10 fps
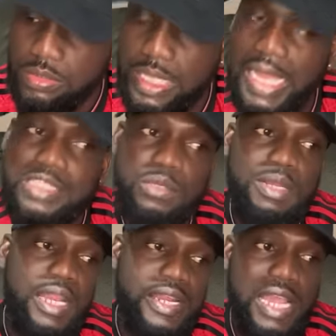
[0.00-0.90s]
Talk to
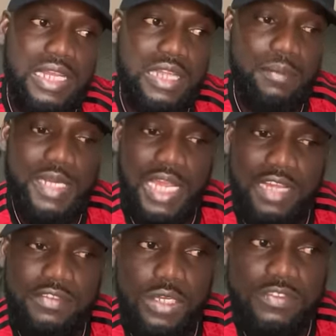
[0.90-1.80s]
me, Leonard, because I don't
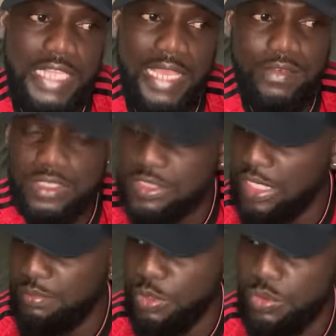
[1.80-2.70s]
have enough time. Just
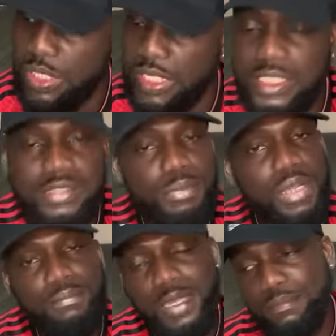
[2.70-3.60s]
tell me who you is. I
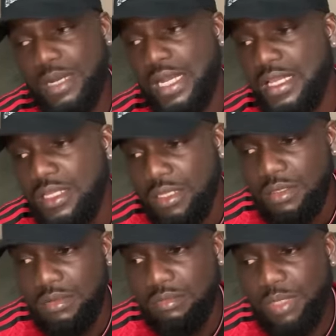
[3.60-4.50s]
don't remember.
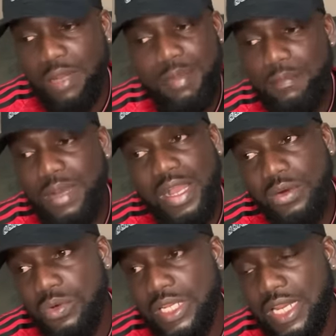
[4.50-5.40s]
I don't remember
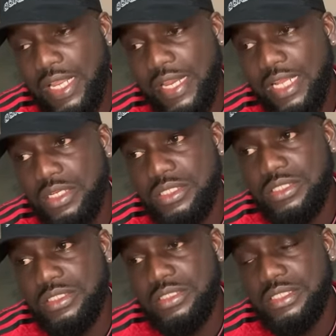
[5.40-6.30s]
who you are, Leonard.
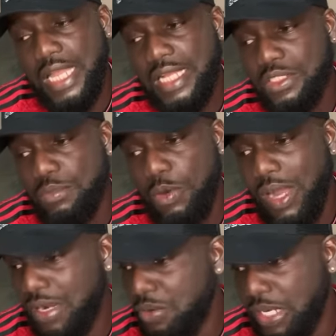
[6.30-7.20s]
Just talk to me.
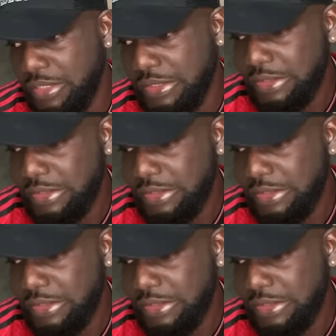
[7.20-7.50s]
What are you going?